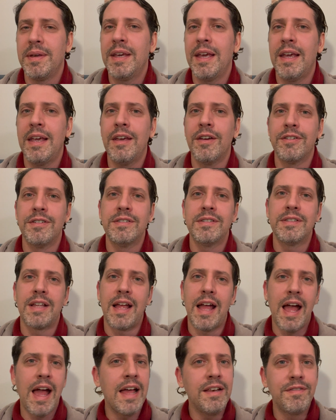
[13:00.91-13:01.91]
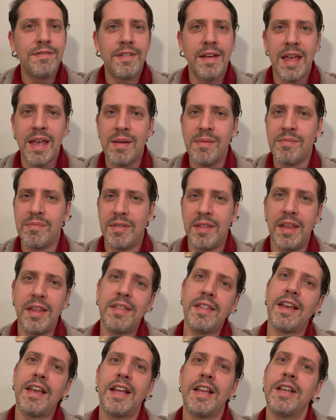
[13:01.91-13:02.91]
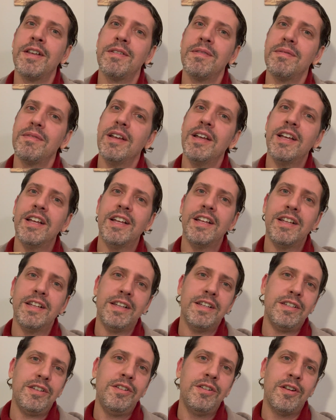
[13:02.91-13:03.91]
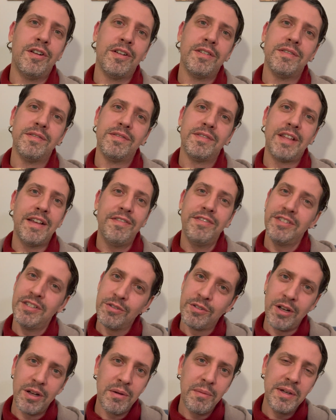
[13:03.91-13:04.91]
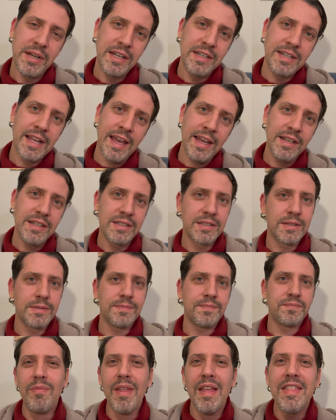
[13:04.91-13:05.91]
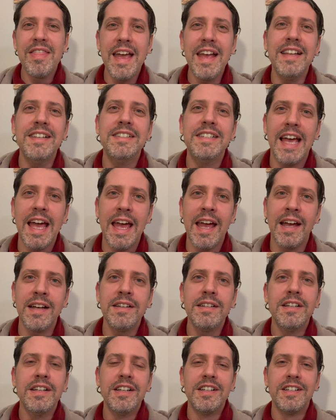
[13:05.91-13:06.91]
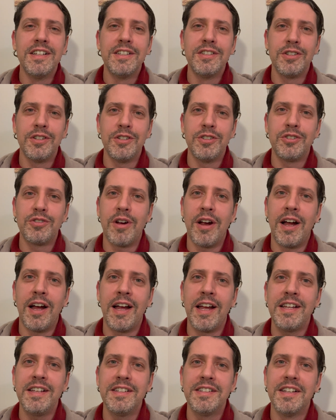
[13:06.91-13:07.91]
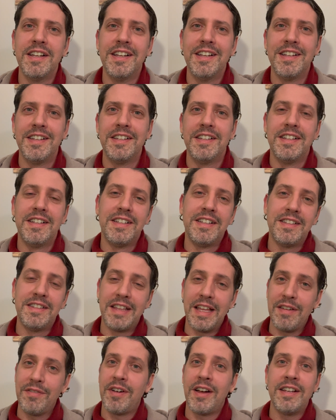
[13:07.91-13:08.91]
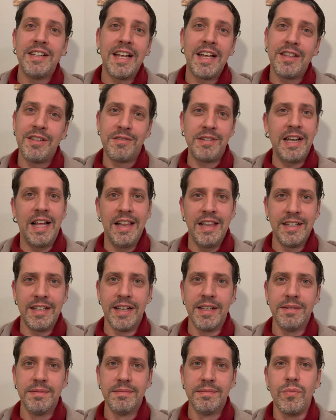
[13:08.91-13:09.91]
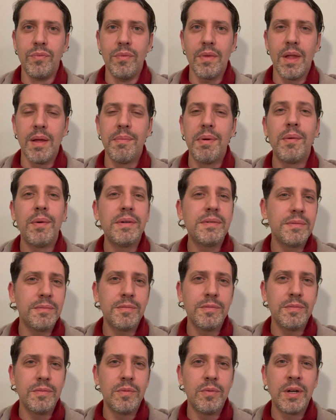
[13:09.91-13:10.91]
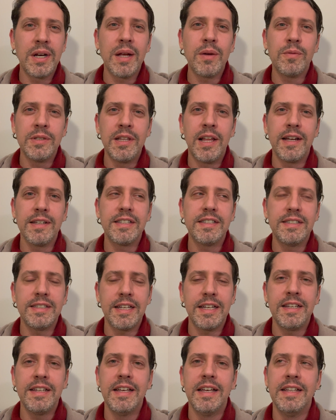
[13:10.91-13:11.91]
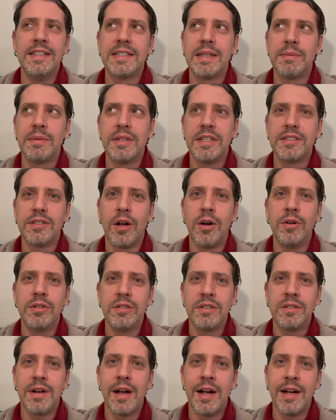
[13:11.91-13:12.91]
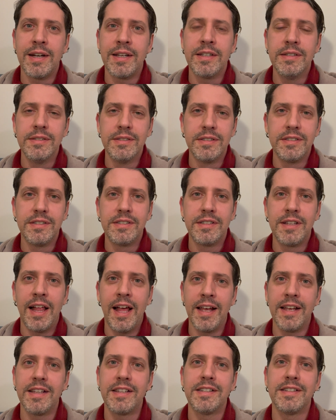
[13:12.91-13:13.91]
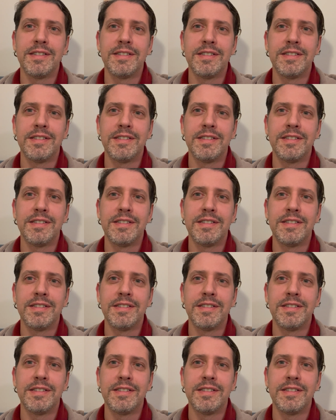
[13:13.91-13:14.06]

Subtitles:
egos that had fame think they can, they've still got what it takes. They dare to try. They find out the reality. But what I would like to see is some of these older artists like